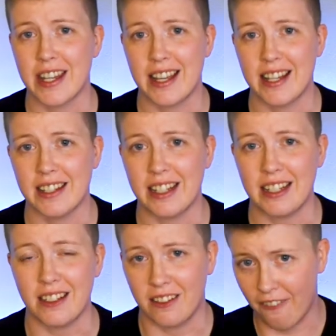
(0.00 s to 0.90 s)
at
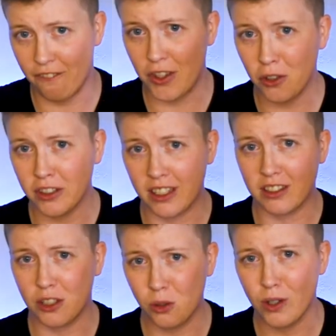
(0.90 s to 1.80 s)
a
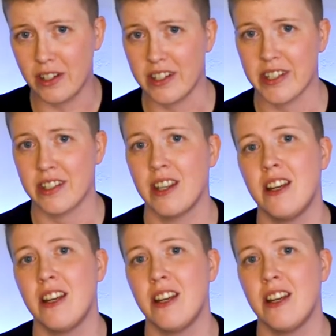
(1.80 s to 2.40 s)
feel-good course